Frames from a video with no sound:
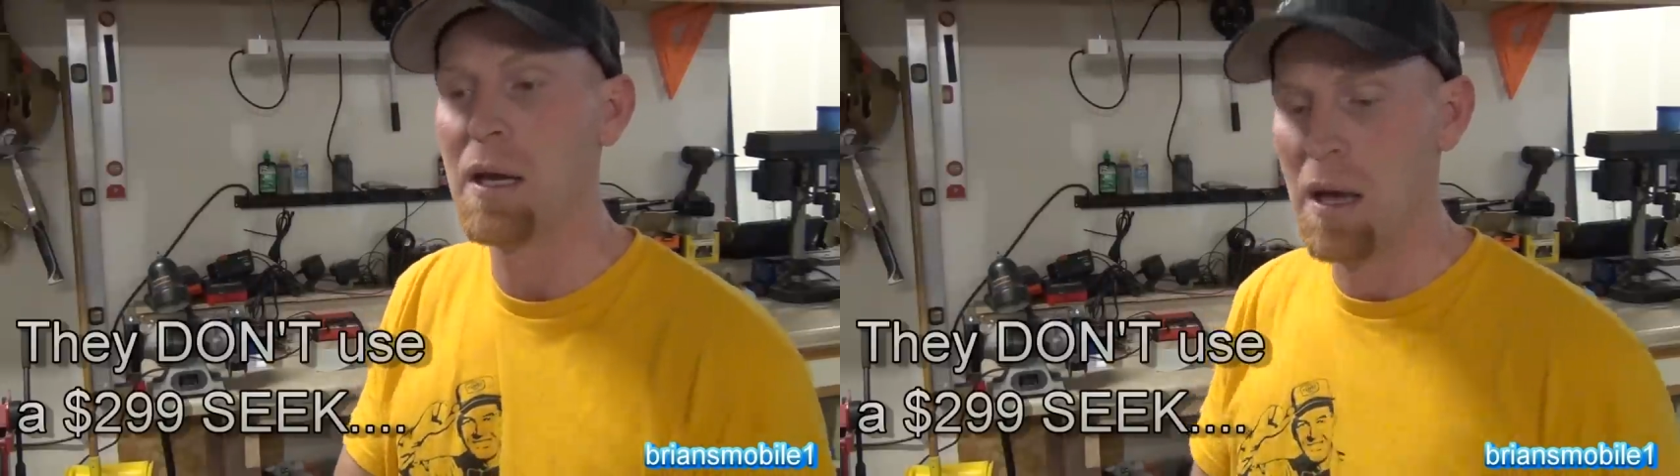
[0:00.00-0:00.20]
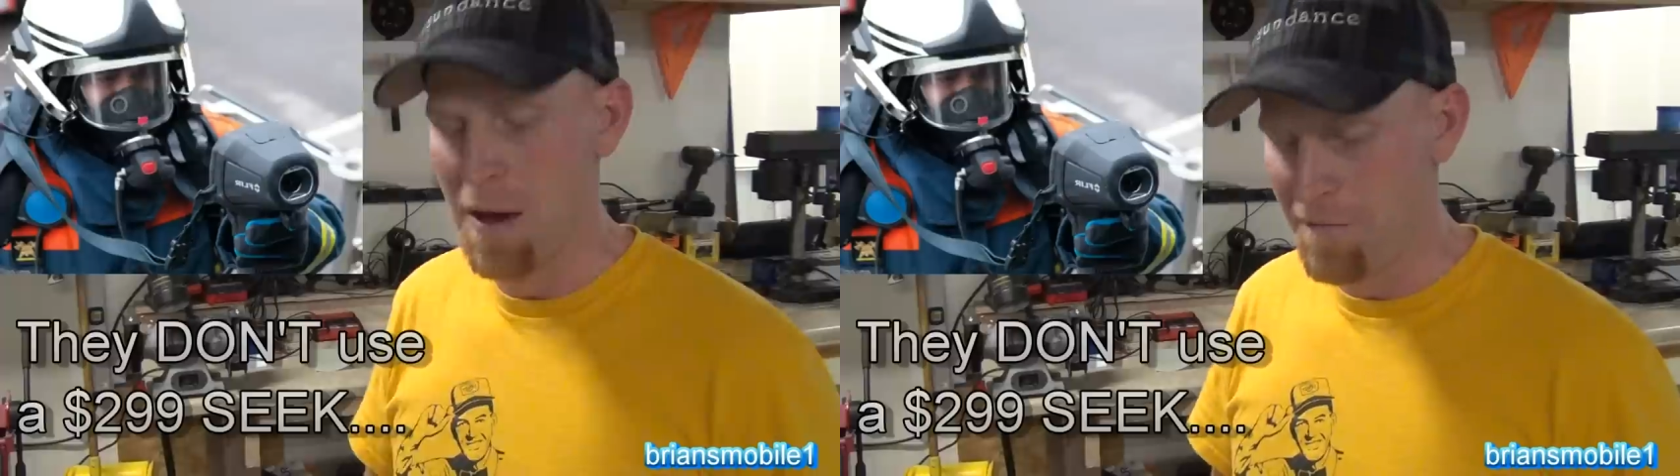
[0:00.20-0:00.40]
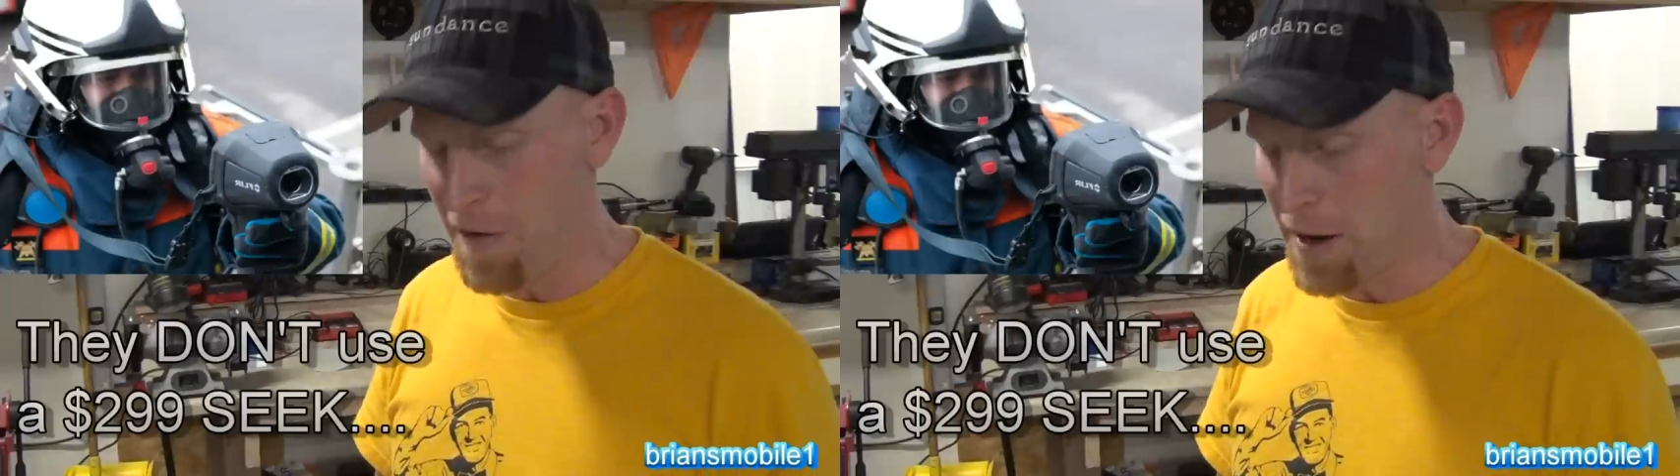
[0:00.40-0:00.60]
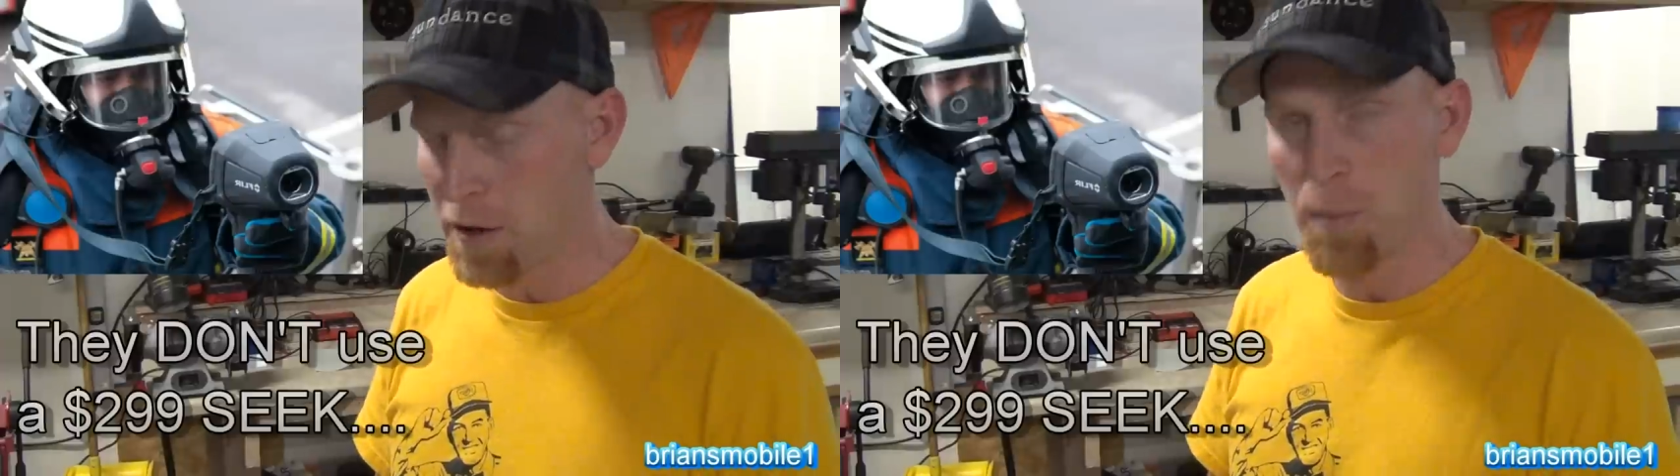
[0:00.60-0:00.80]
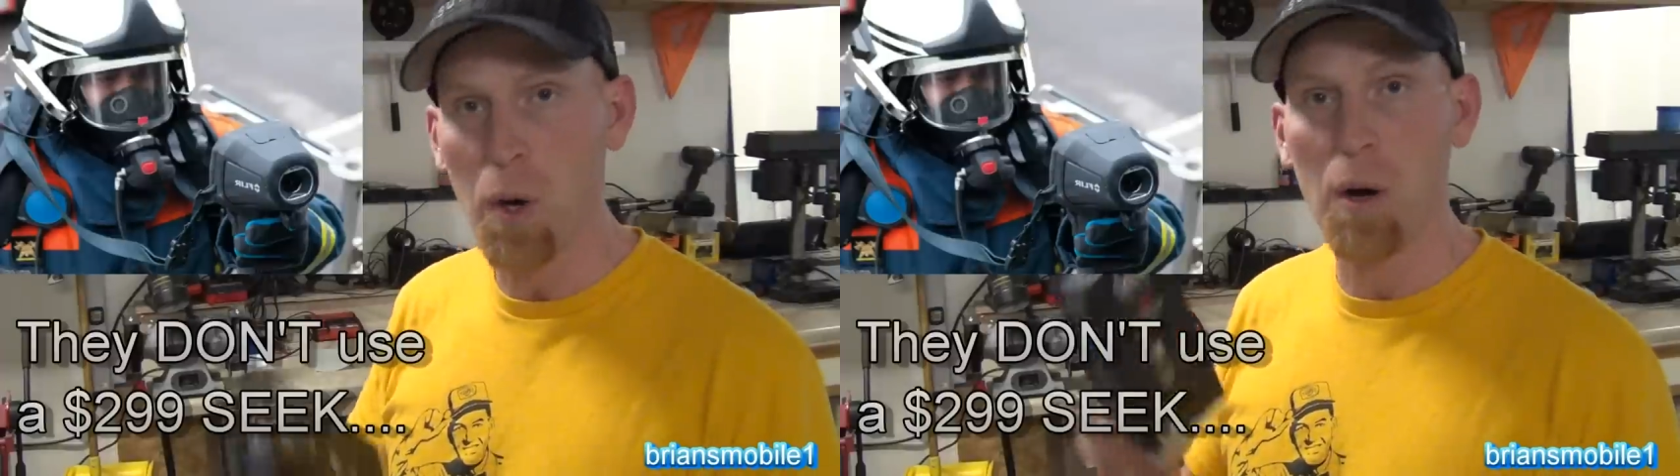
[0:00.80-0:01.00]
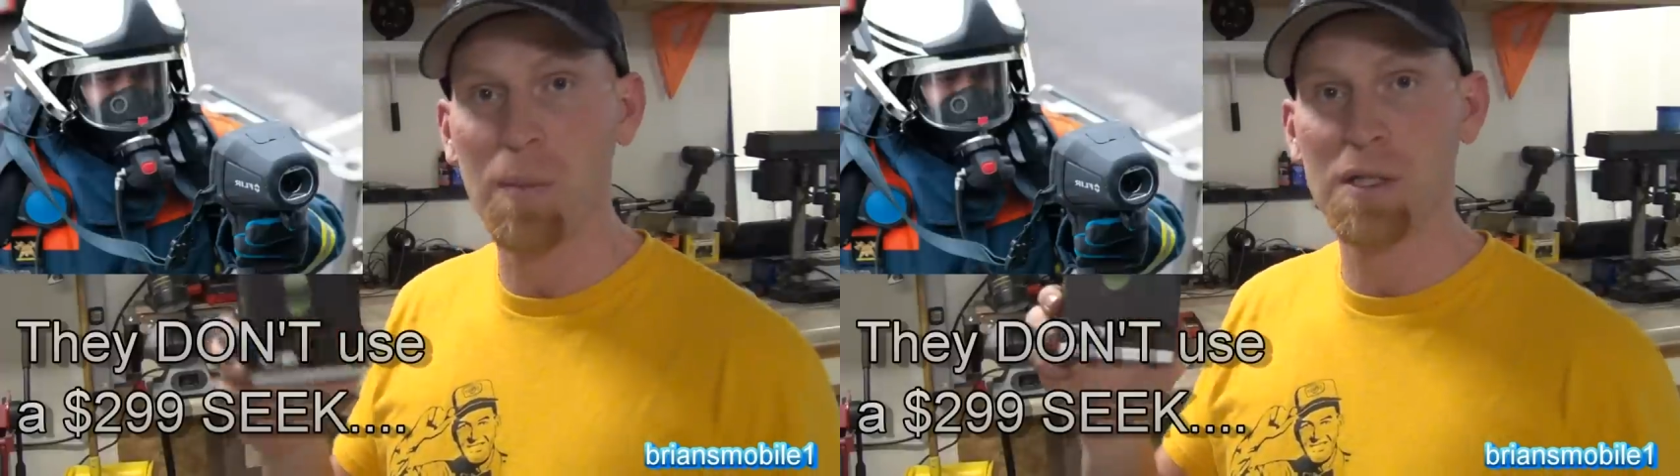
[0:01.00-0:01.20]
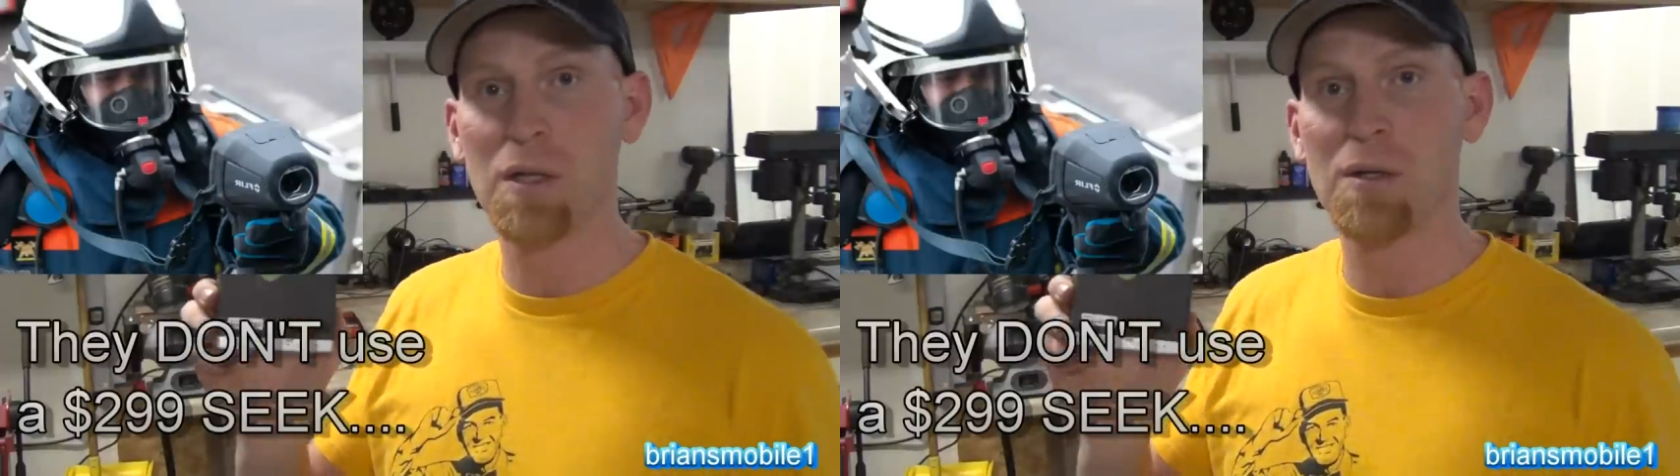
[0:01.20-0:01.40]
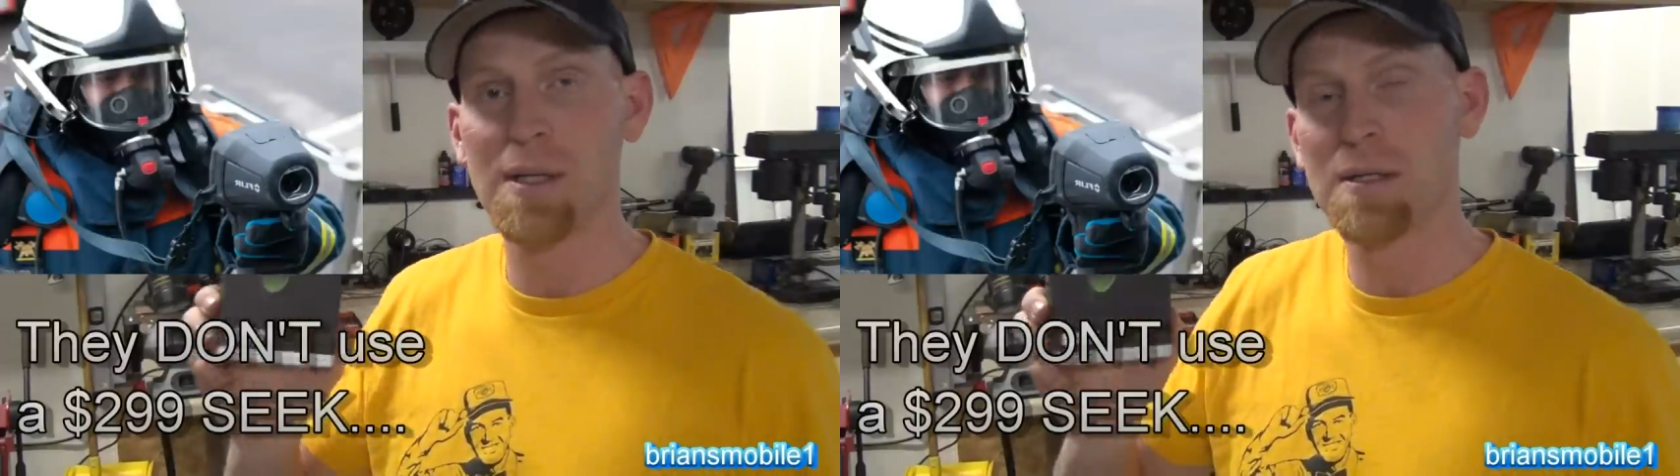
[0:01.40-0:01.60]
Fire
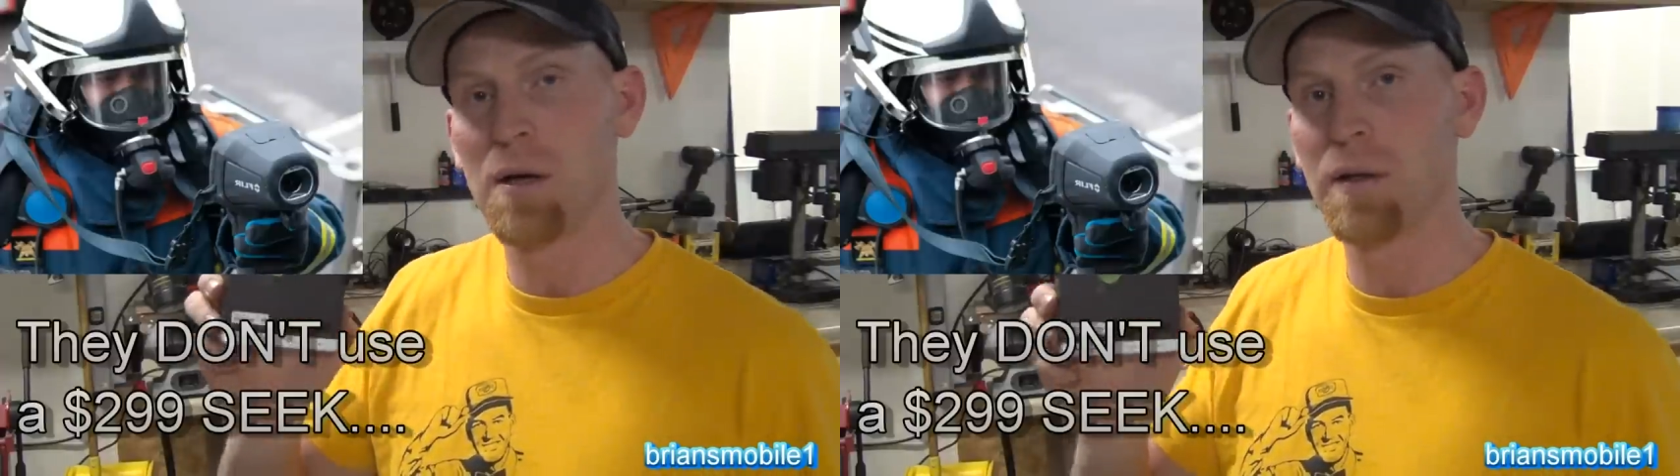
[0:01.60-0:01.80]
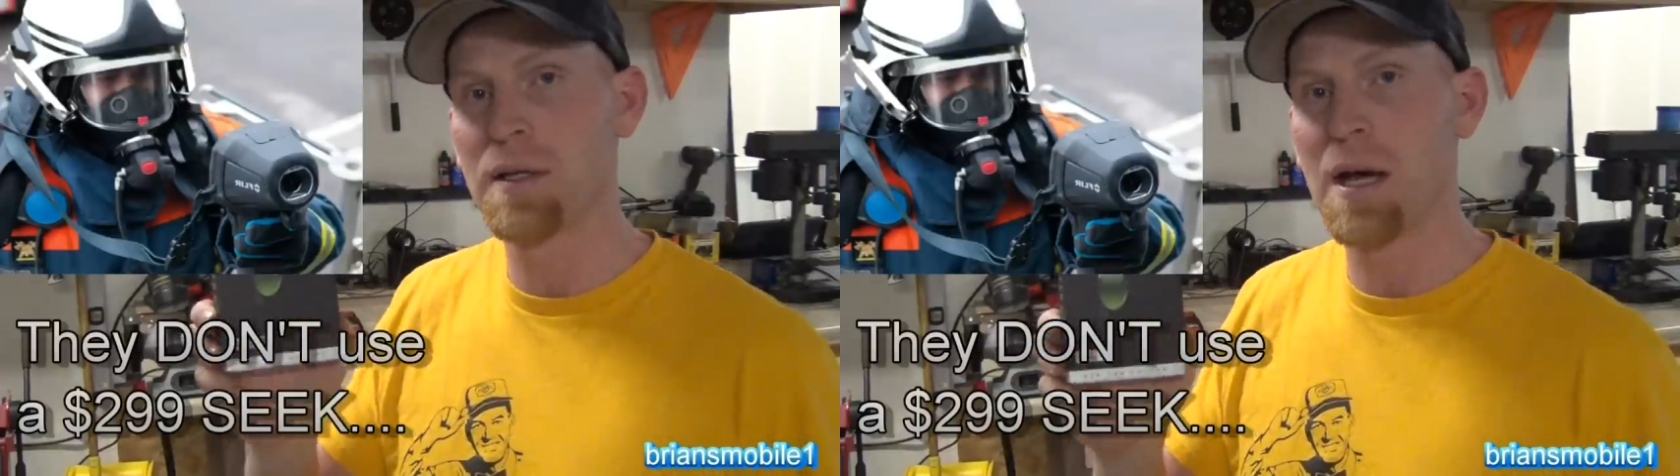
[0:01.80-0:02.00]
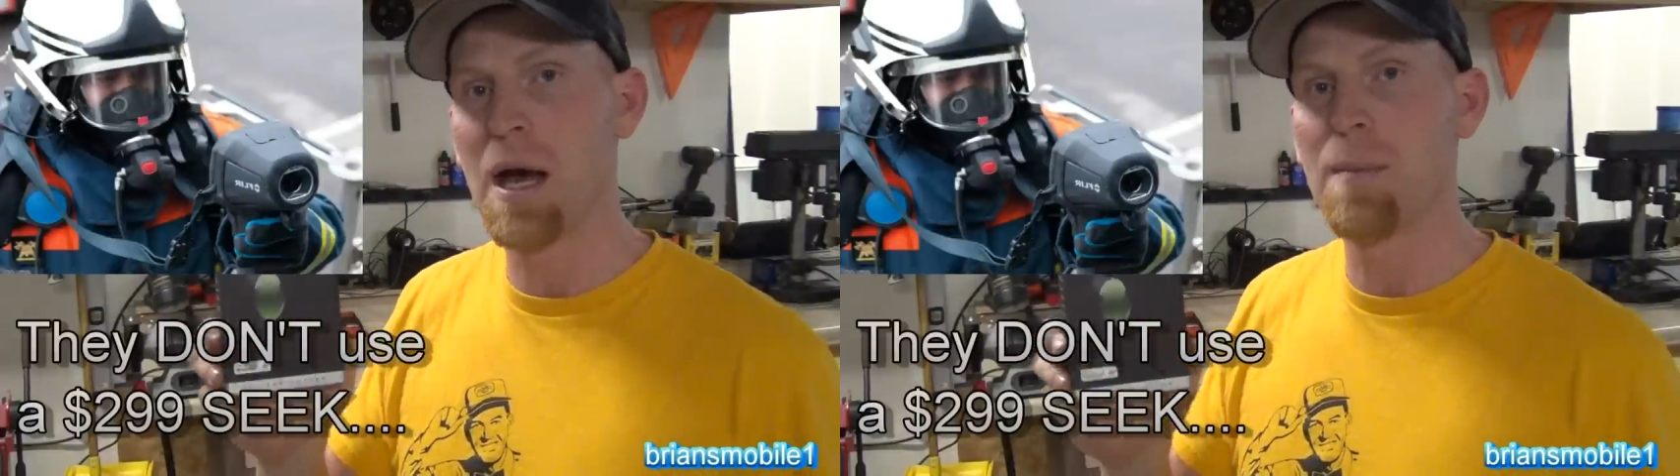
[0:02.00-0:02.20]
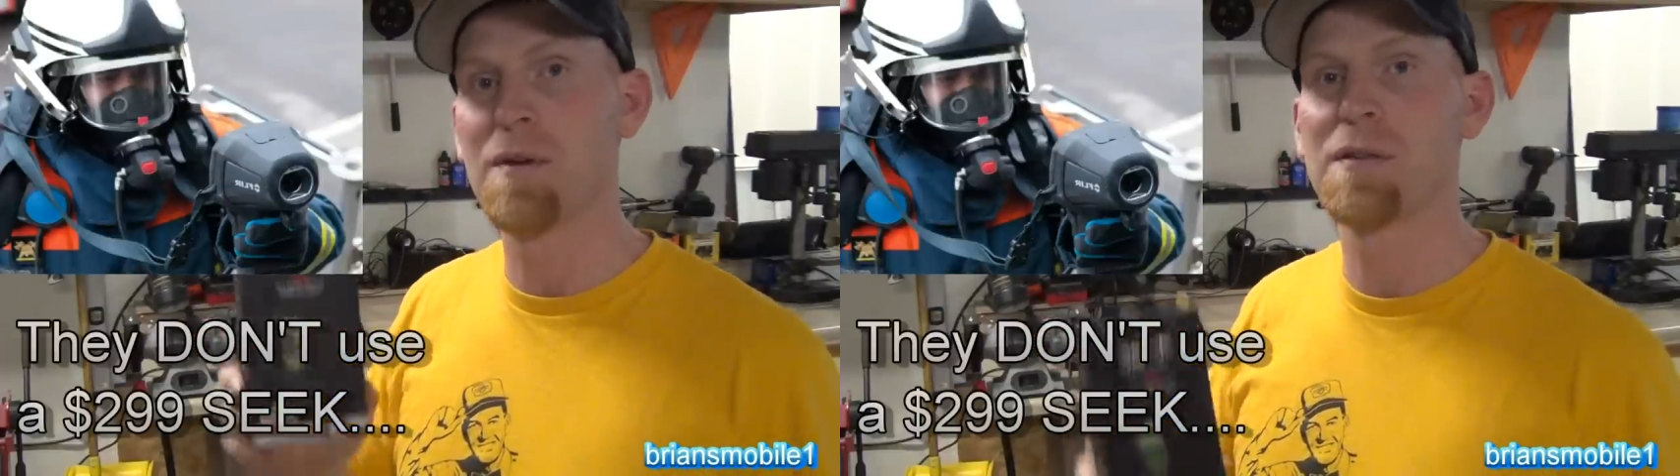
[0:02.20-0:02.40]
departments use these all the time.